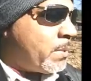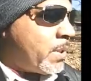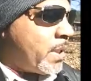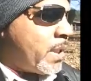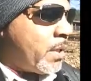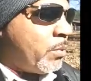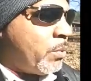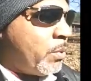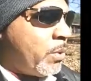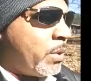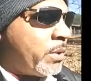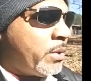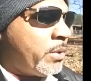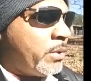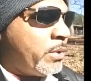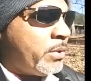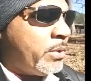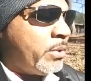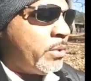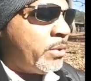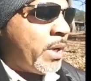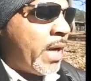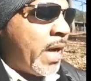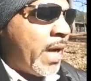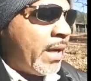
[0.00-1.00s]
that I want you to
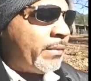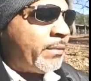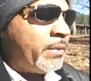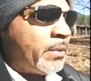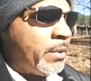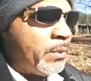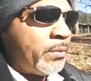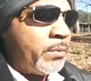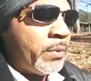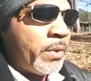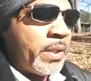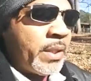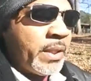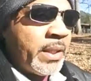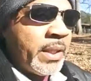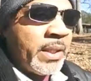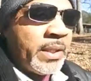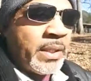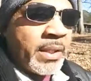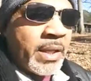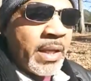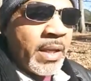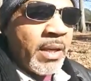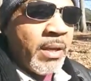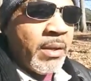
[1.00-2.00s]
do after you've written
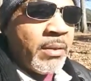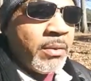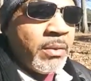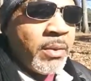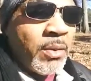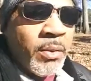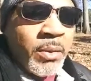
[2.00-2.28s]
that down,